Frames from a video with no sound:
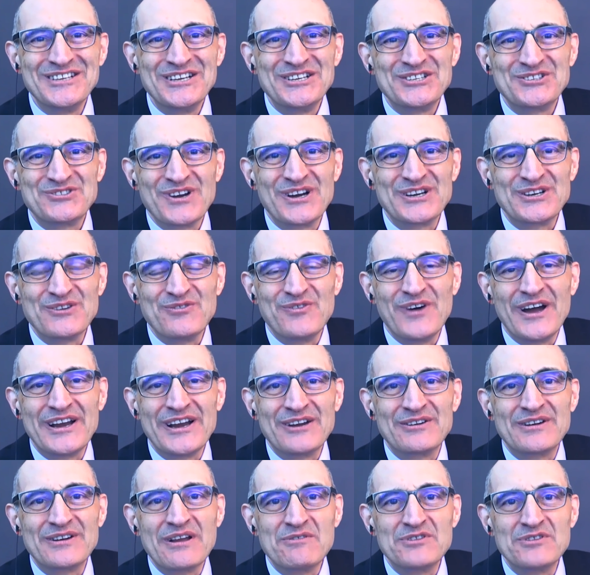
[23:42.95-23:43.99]
trying to find
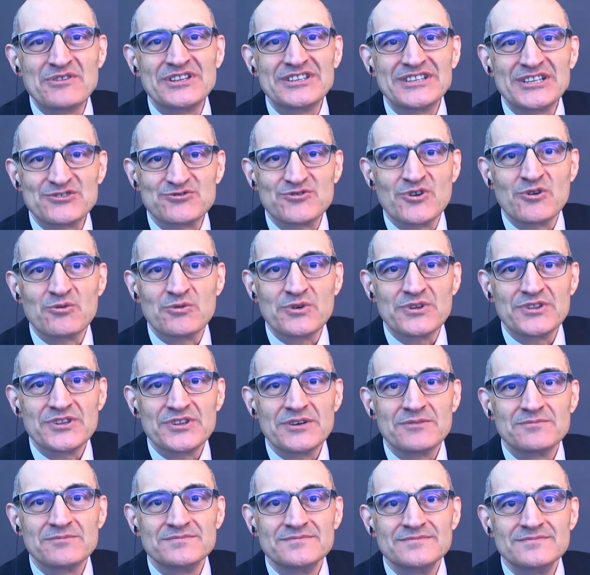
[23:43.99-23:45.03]
out everything that's wrong with
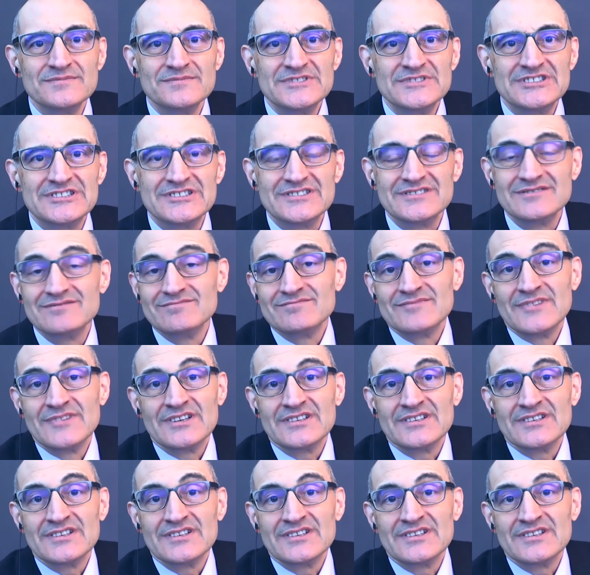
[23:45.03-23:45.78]
them.